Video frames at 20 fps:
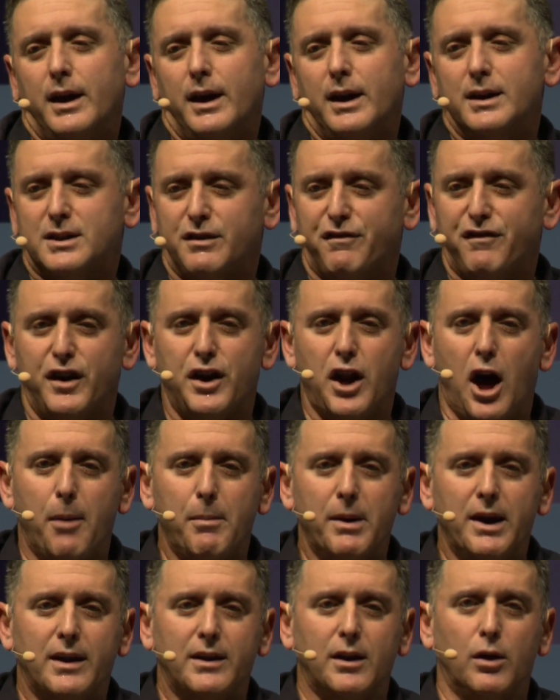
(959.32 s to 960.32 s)
It's a
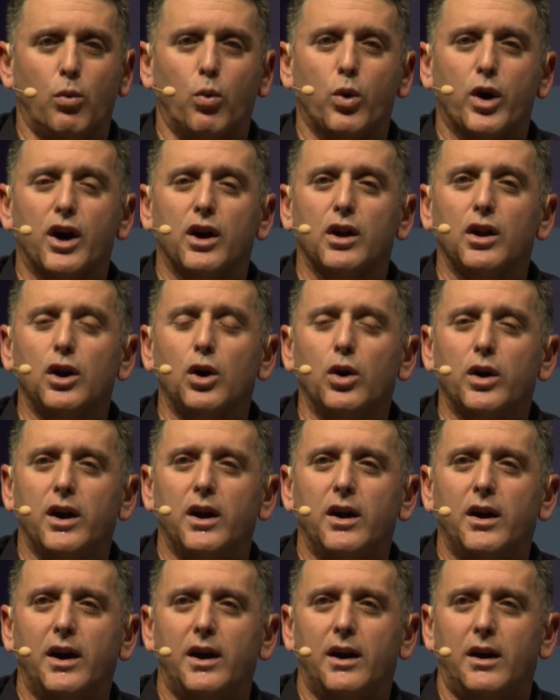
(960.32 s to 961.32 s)
phenomenon that we're
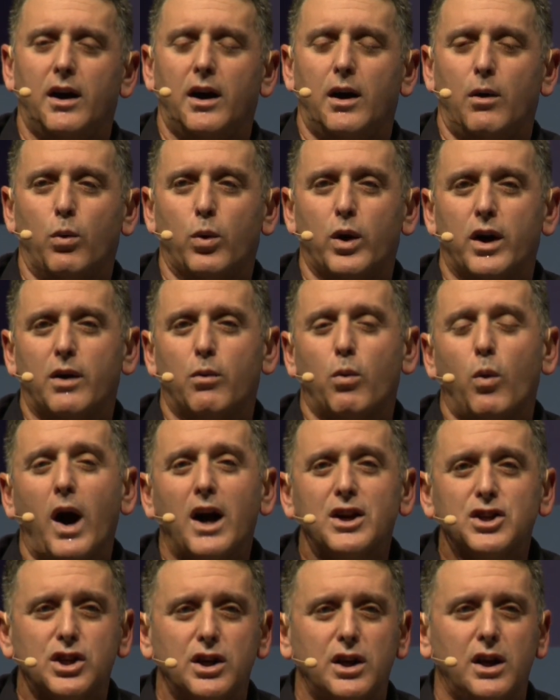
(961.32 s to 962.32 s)
looking at, we're
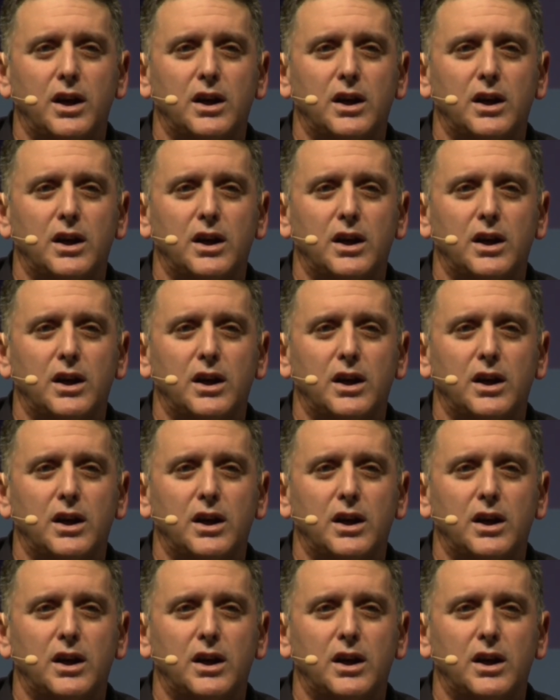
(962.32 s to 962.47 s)
watching